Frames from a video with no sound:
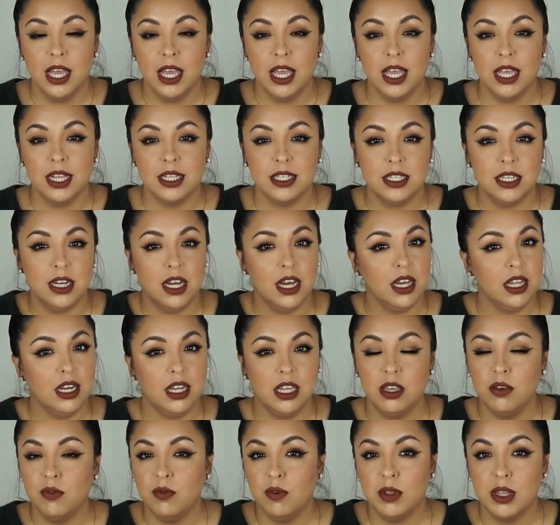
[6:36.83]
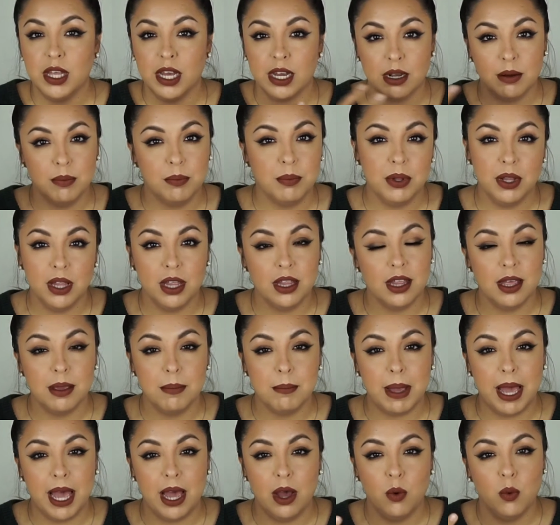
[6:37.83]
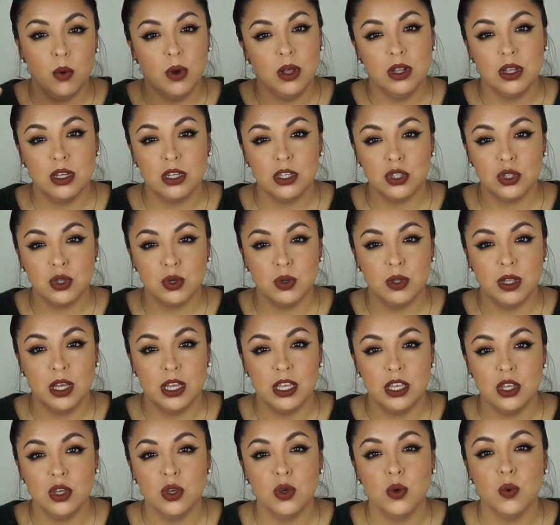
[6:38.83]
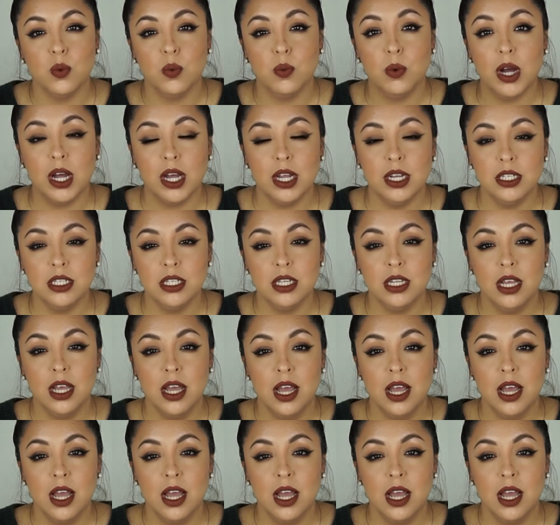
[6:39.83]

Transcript: it's not going to give you that completely matte oil control that you want.